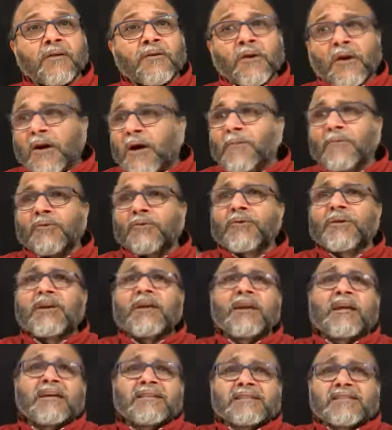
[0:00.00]
You come to
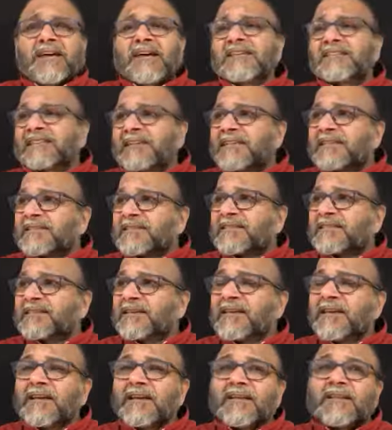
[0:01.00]
realize the
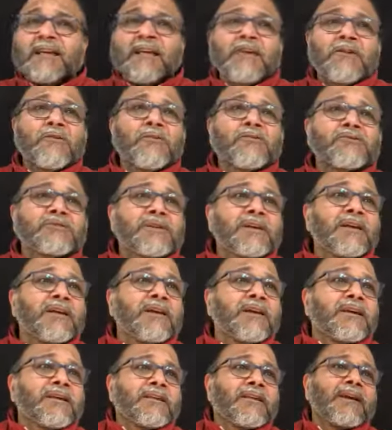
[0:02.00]
essence then you
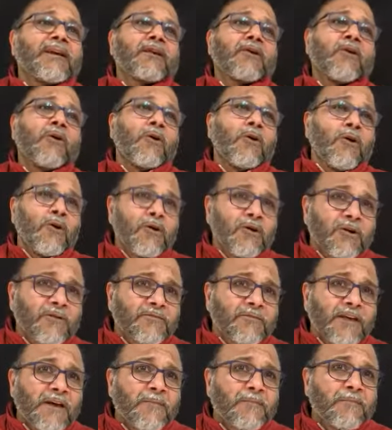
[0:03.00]
see that all
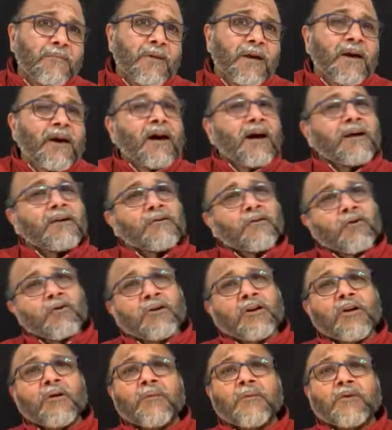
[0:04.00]
of them are
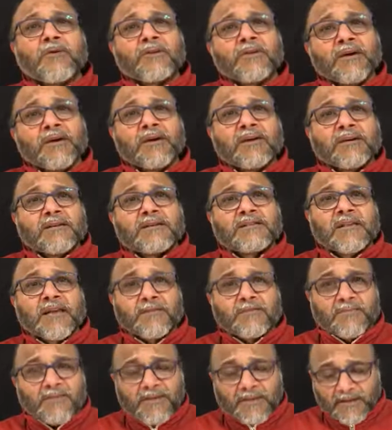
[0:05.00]
talking about the
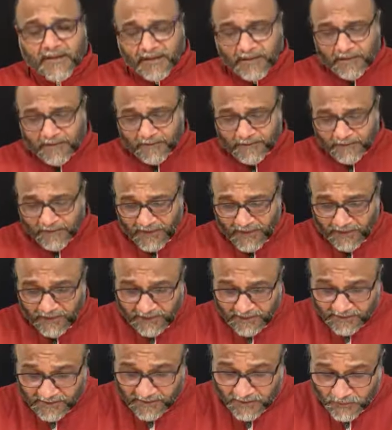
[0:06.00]
same thing.
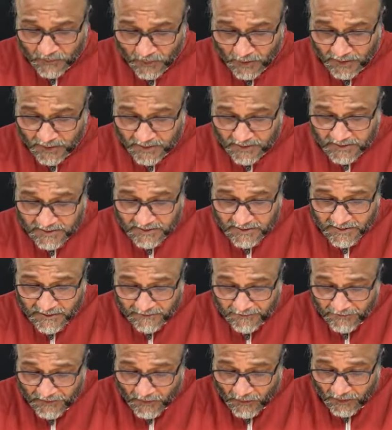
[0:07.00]
And this is what is,
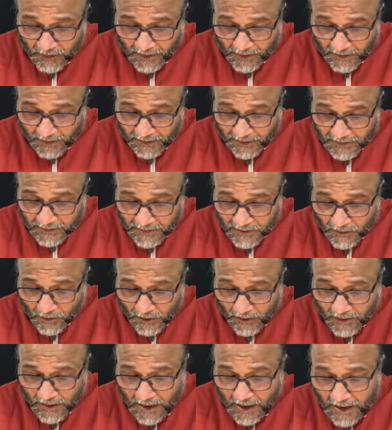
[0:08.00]
so here it is
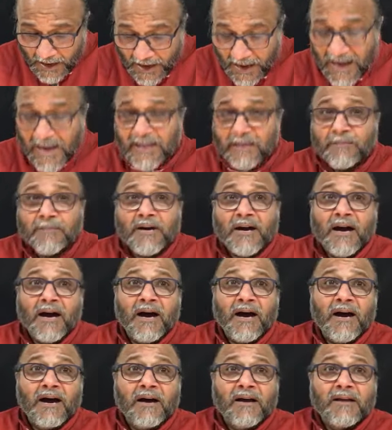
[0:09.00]
called
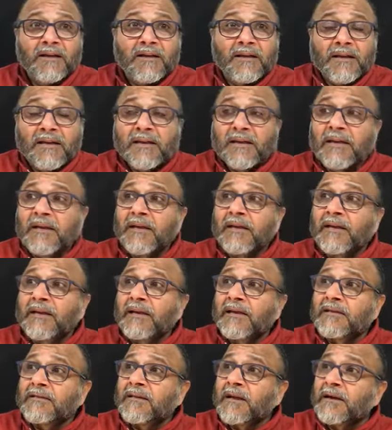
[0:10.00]
Atmaha.
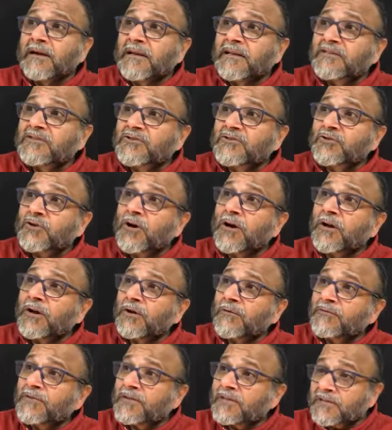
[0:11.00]
He is the destroyer
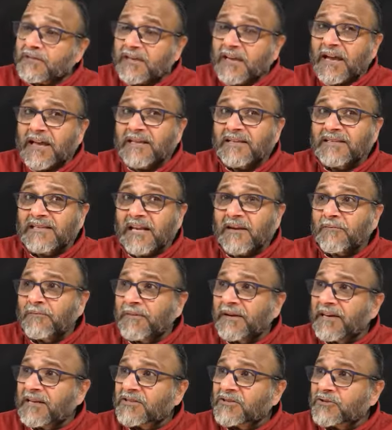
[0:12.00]
of the, can self
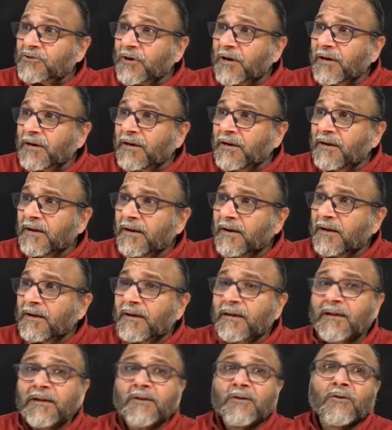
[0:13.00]
be destroyed?
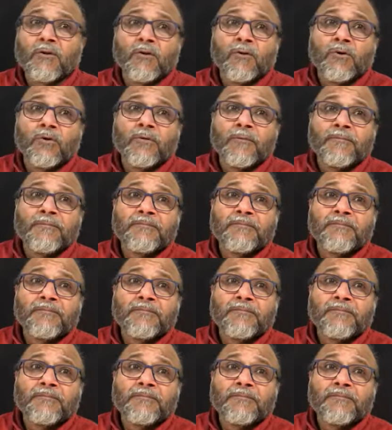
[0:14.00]
No.